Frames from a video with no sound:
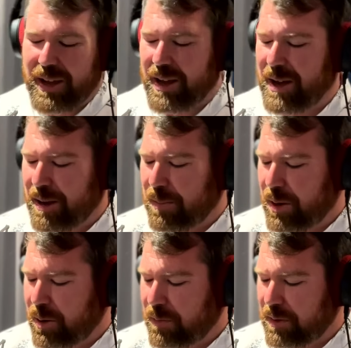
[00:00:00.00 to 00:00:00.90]

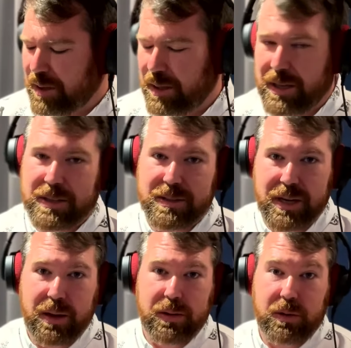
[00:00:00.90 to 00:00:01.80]
but hopefully it
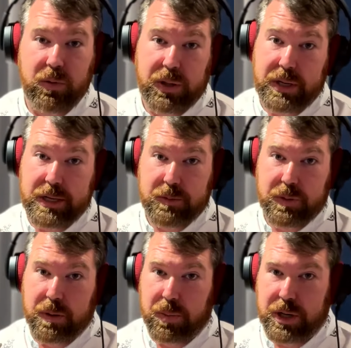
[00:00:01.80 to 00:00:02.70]
sounded really nice
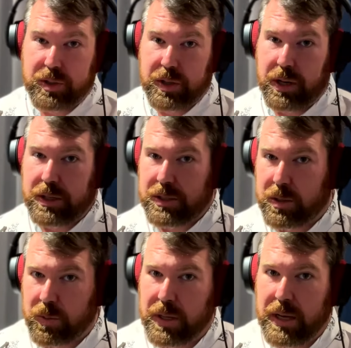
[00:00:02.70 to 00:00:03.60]
with compression on it
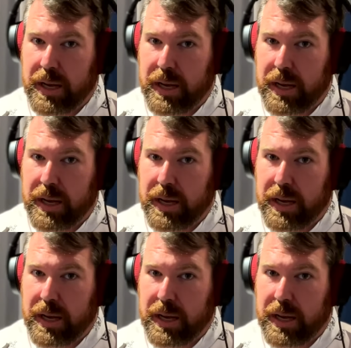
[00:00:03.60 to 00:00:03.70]
too.